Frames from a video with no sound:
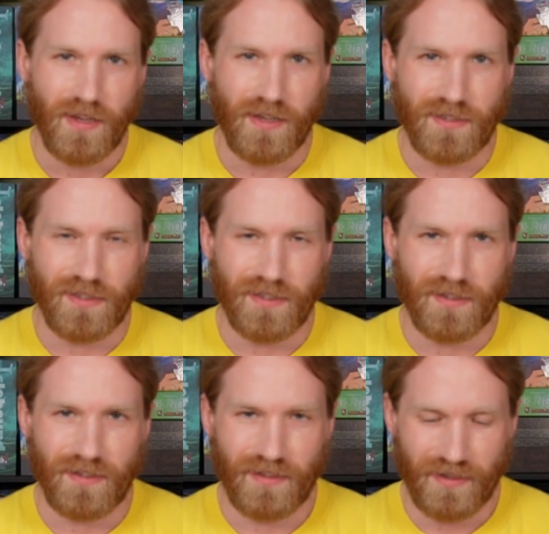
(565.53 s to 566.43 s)
isn't
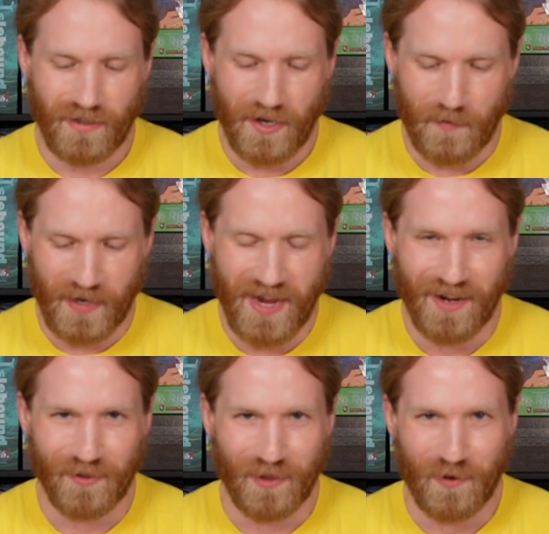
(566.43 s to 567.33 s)
coming
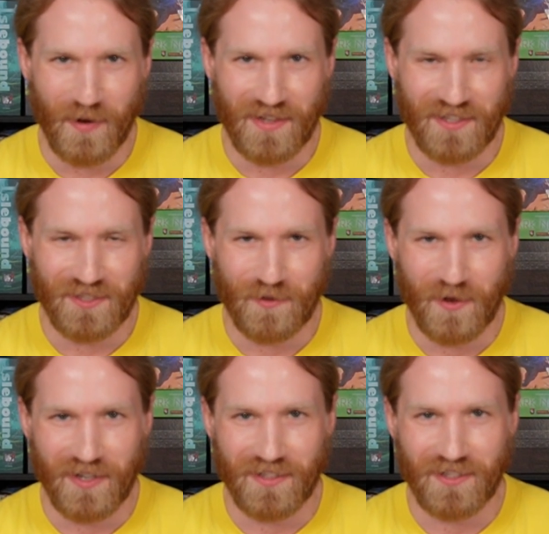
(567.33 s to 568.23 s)
out the way that you
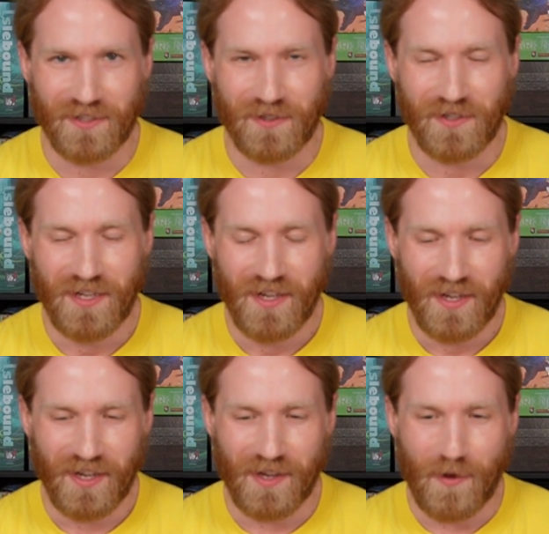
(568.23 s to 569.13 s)
want it to,
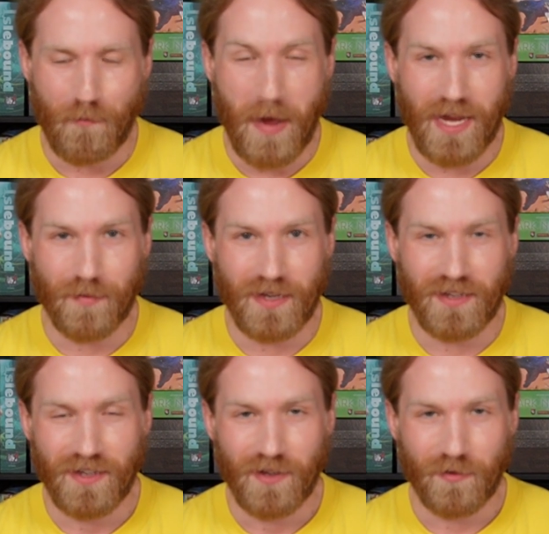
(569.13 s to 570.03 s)

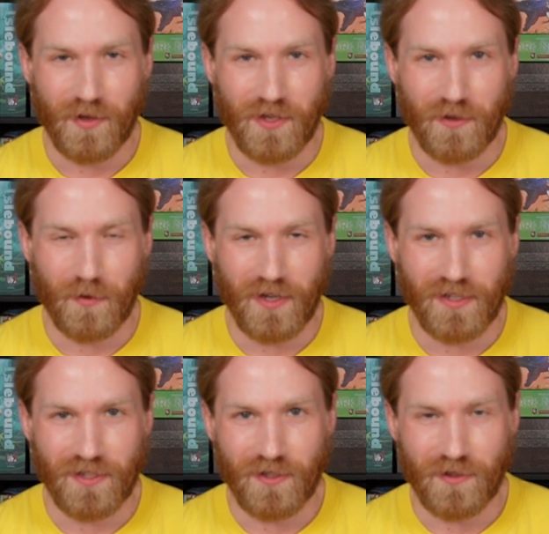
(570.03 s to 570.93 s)
maybe what you'd want to
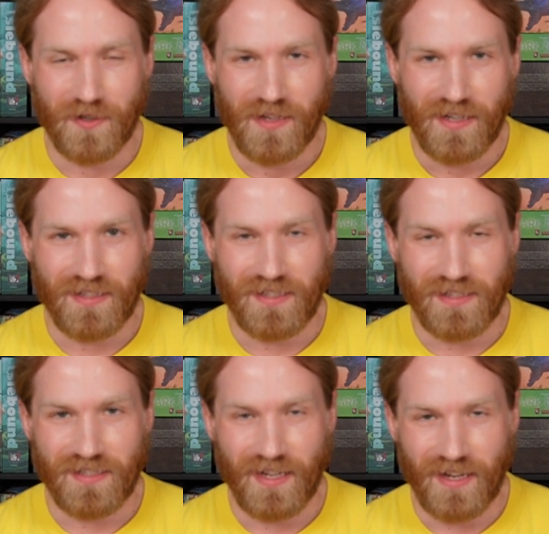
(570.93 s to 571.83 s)
do is
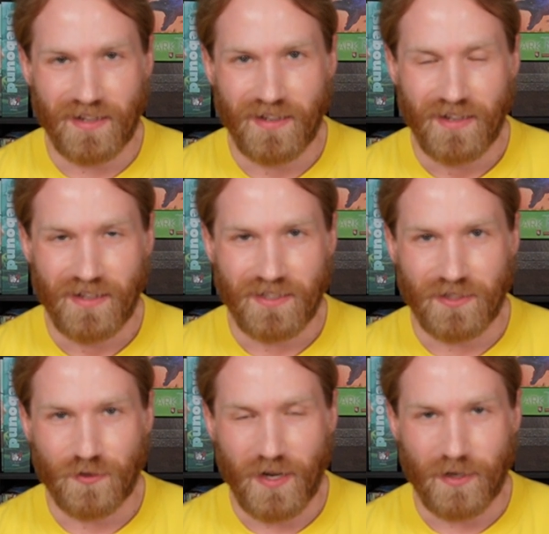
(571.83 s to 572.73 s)
instead
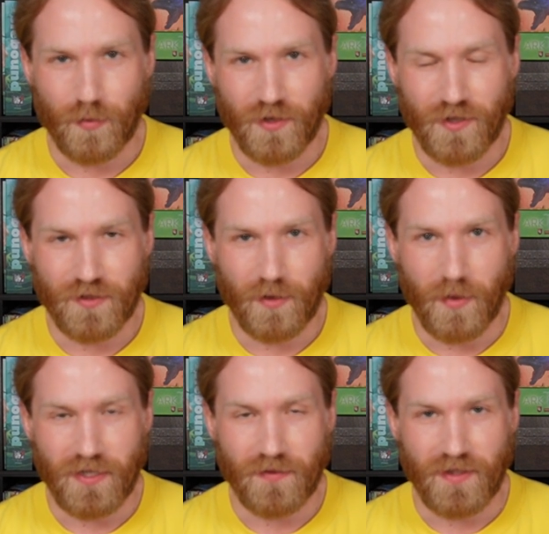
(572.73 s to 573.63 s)
just try to produce a
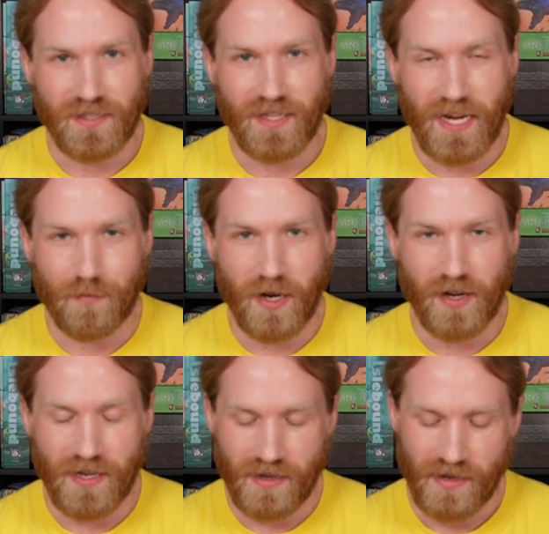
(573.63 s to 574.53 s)
bunch of the same
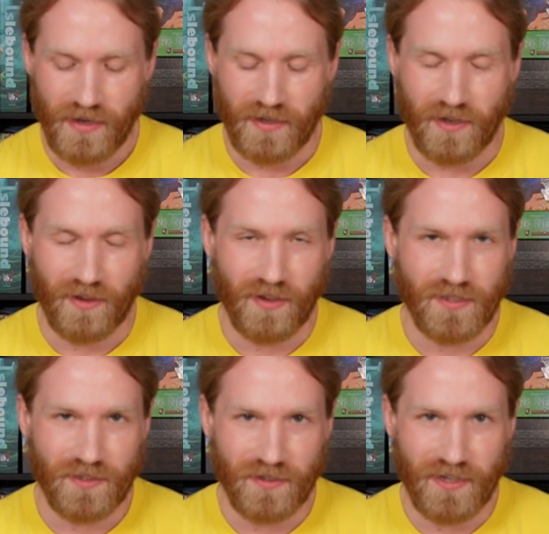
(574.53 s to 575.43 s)
honey in a
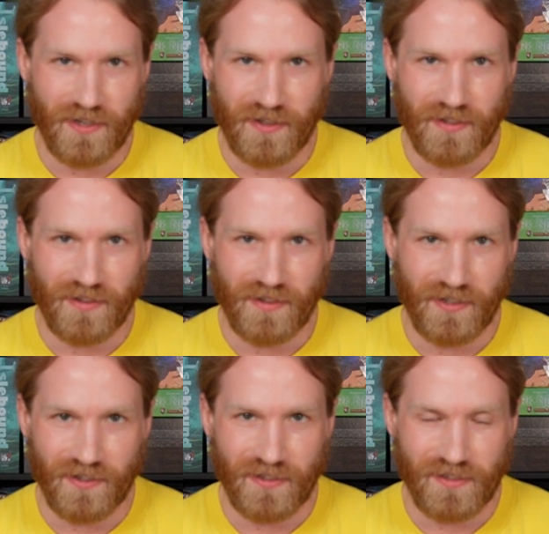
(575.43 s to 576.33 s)
cluster
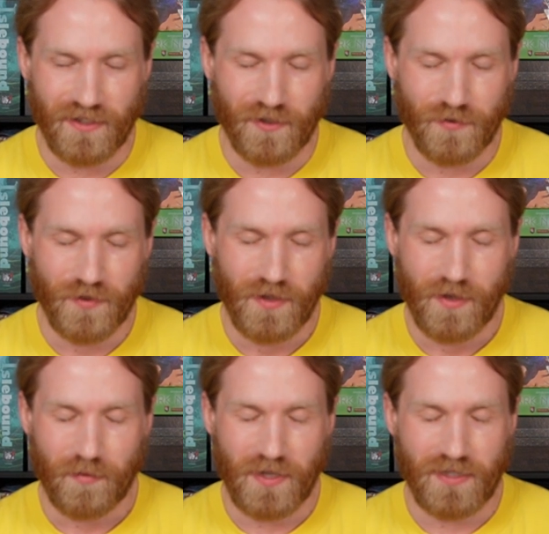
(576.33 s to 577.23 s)
near itself,
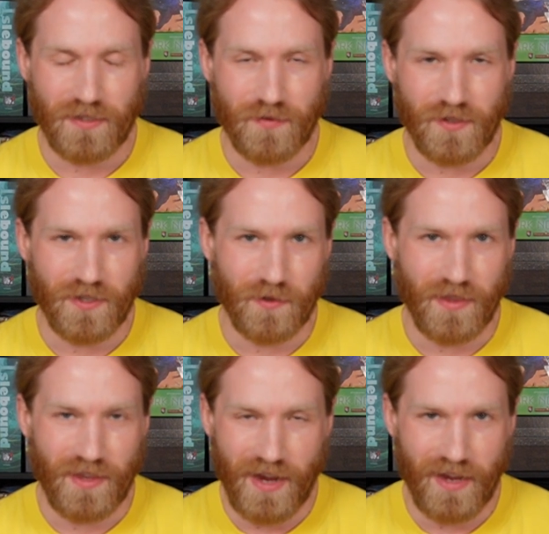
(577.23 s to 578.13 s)
because if you're
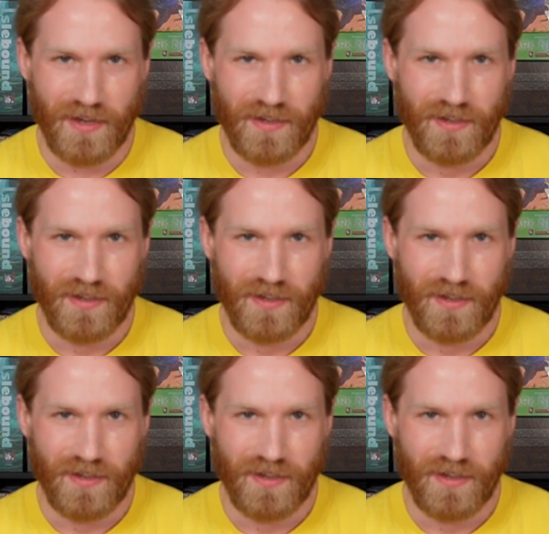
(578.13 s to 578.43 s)
doing that,